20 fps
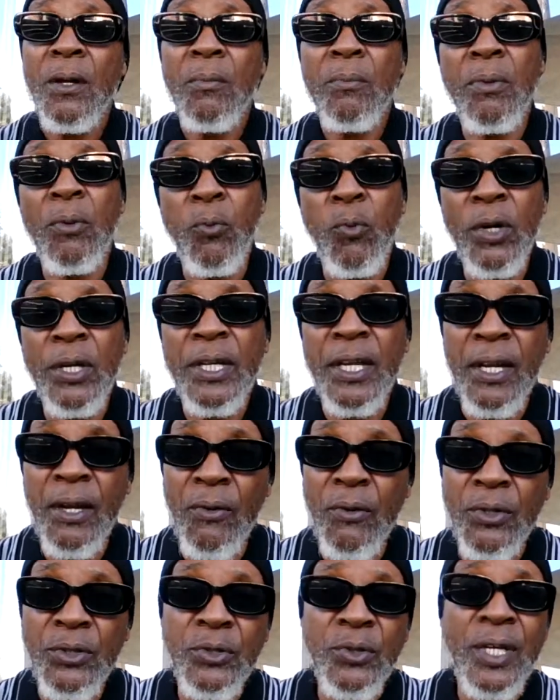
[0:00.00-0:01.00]
But one
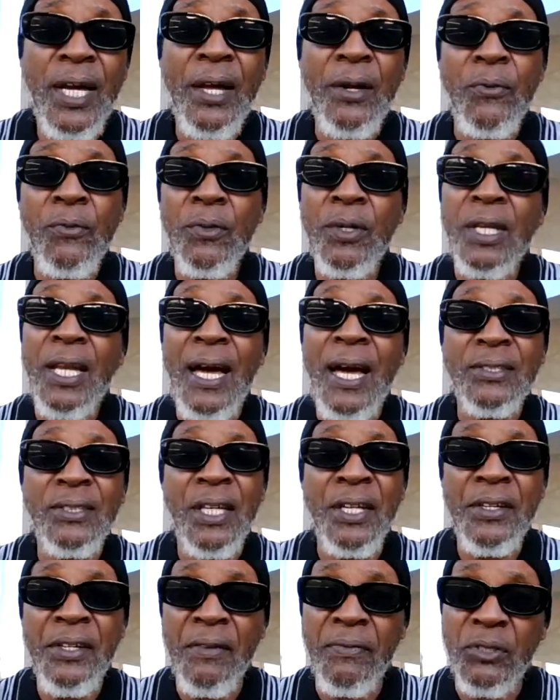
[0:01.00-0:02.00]
era you got to realize
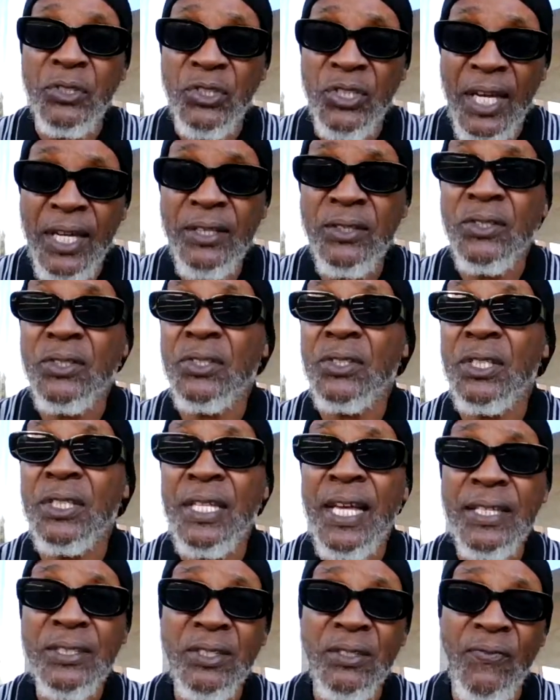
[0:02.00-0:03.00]
that never changes, and
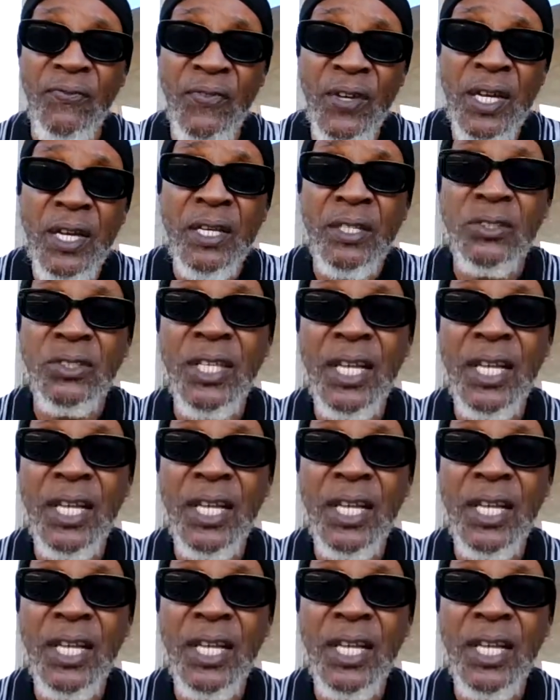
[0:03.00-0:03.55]
that's the feds.